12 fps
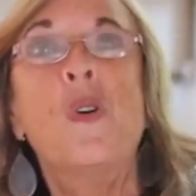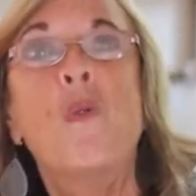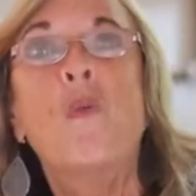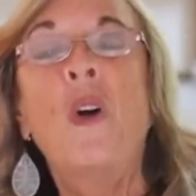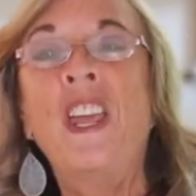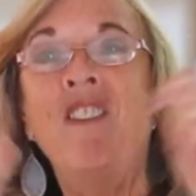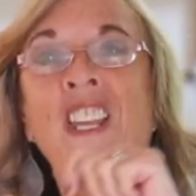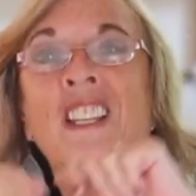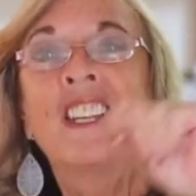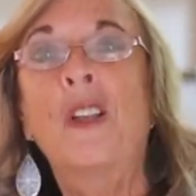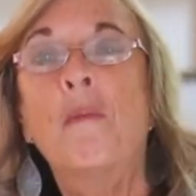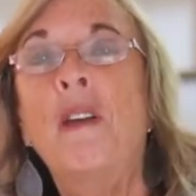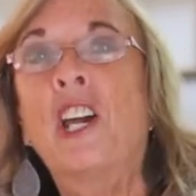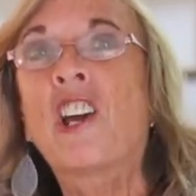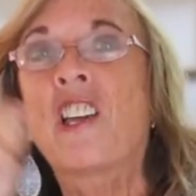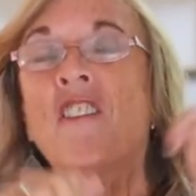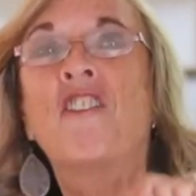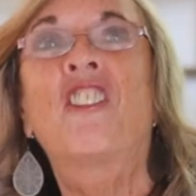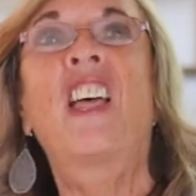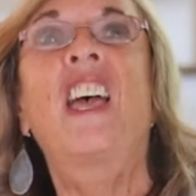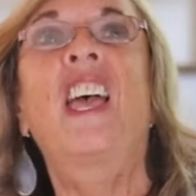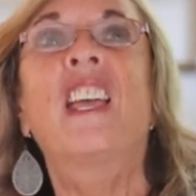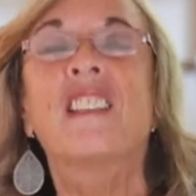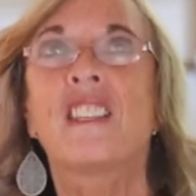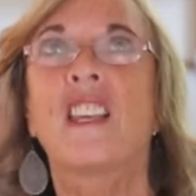waving little American flags.